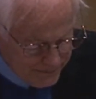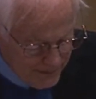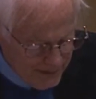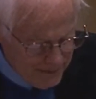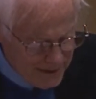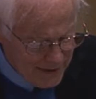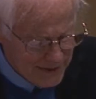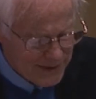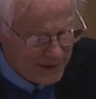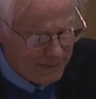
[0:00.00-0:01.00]

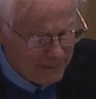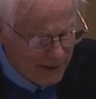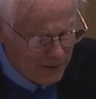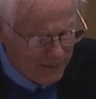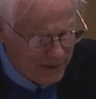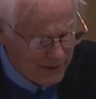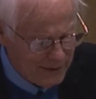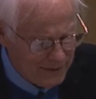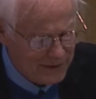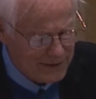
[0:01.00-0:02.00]
because the empowerment
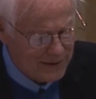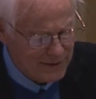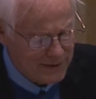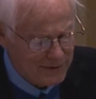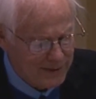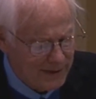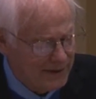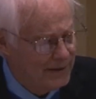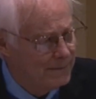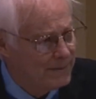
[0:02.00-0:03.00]
under Citizens
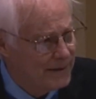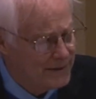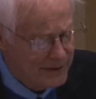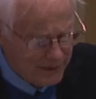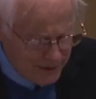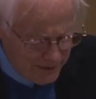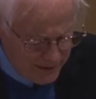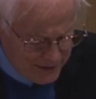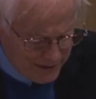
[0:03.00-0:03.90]
United applies to unions